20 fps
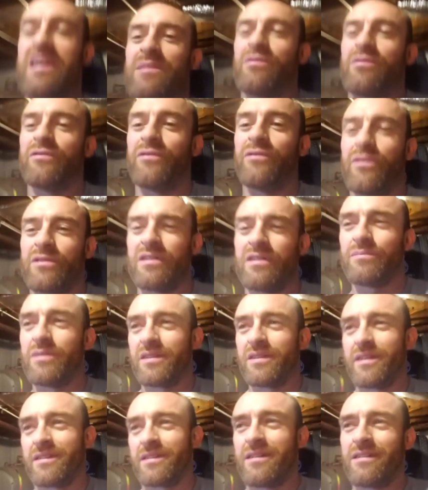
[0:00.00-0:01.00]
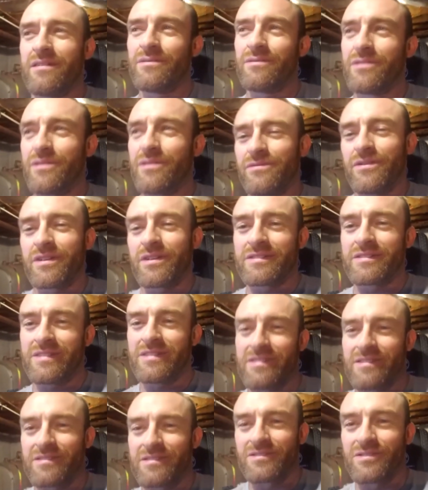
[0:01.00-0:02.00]
before they've been like, oh, what the fuck is
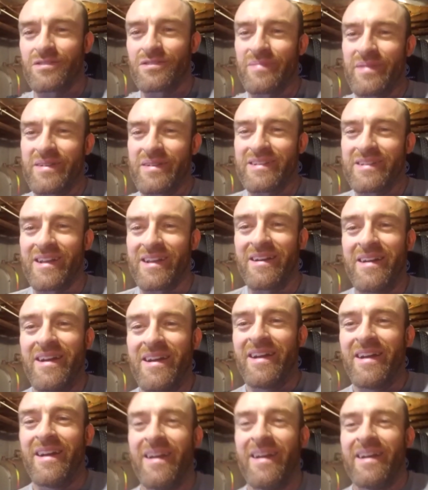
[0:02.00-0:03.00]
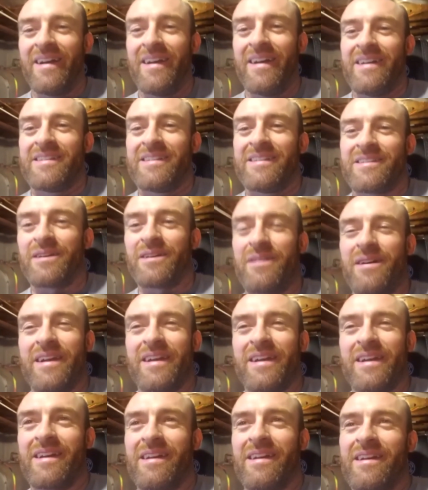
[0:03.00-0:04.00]
this? It's stupid, you know. So
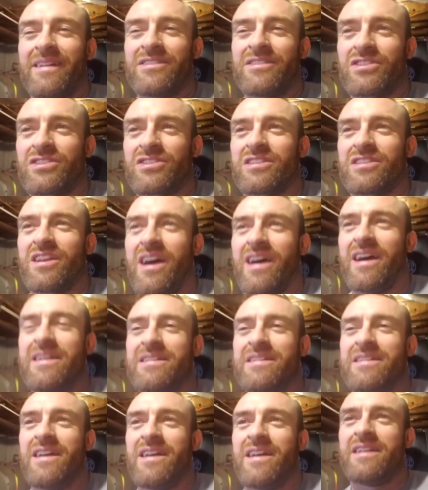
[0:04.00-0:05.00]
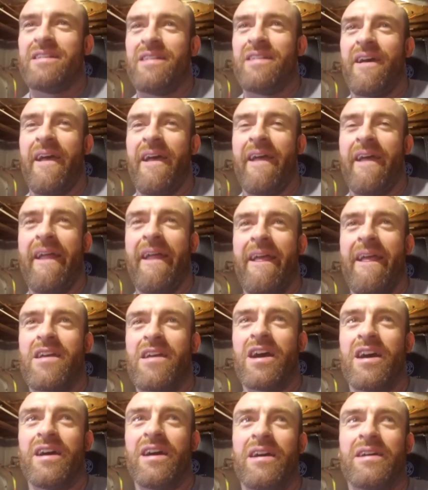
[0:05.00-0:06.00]
like, just and
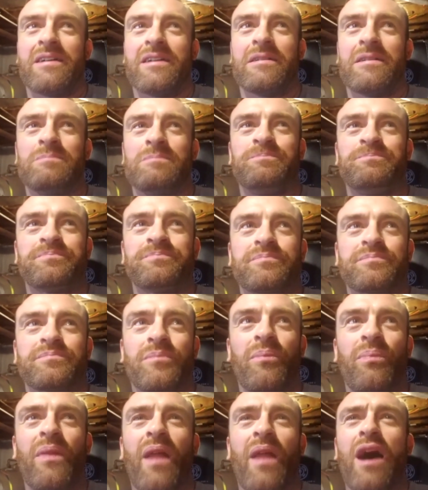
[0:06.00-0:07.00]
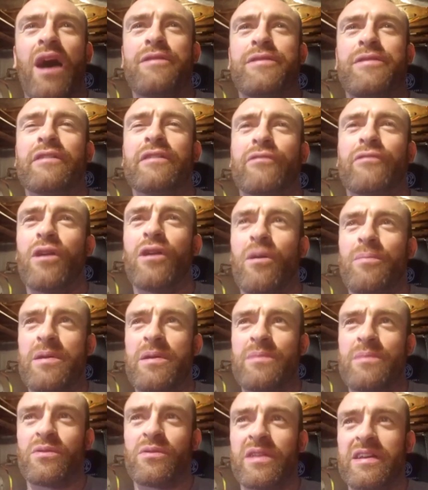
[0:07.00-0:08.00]
I think for a lot of
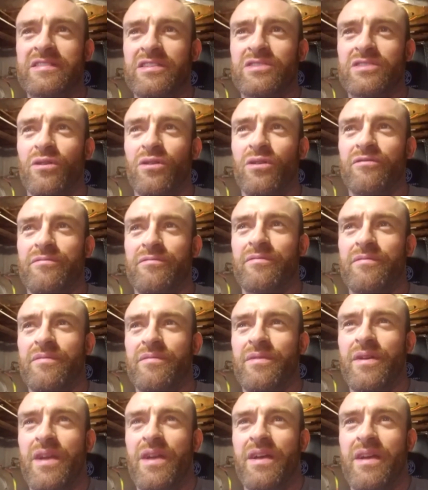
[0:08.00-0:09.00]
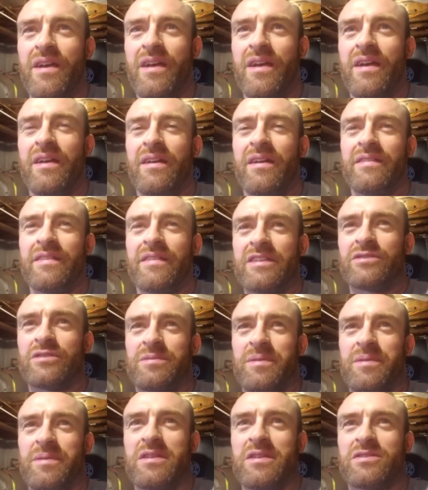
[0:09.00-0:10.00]
people, there's always
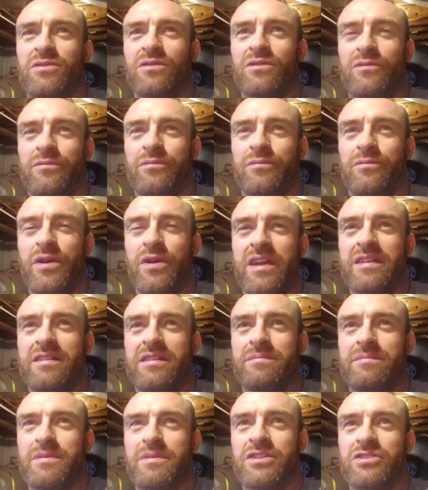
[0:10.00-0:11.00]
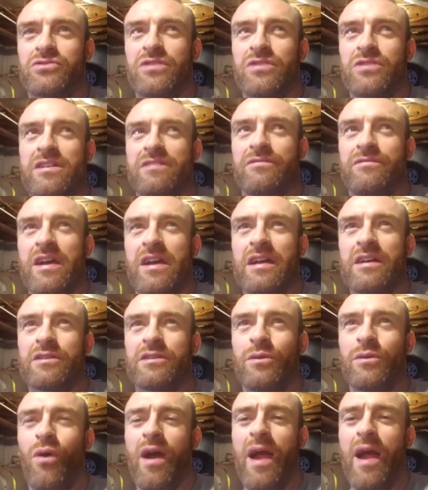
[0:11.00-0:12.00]
been this sort of weird mystery of like,
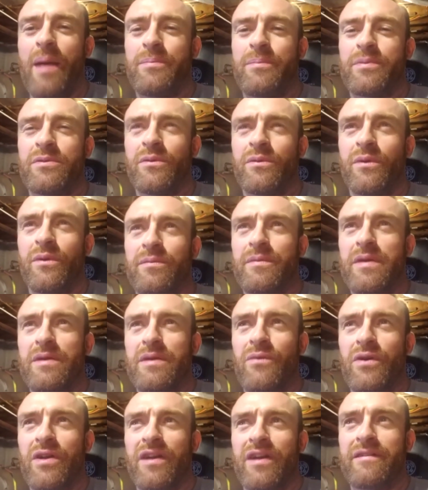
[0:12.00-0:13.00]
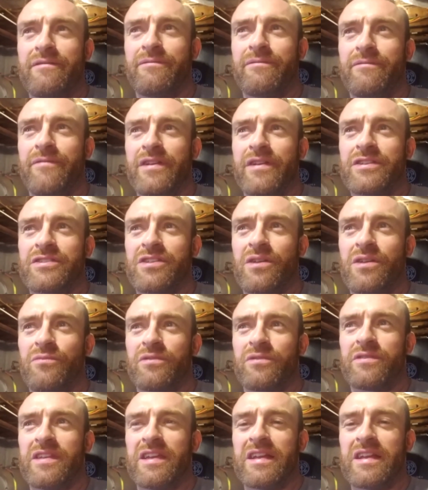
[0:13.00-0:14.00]
what happened with me when I finished up
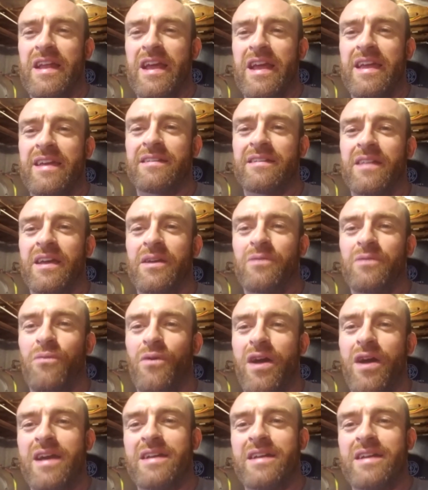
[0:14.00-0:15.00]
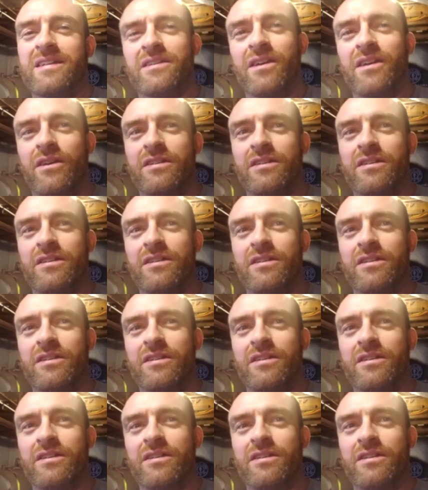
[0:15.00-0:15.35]
with TNA, and like why I didn't go to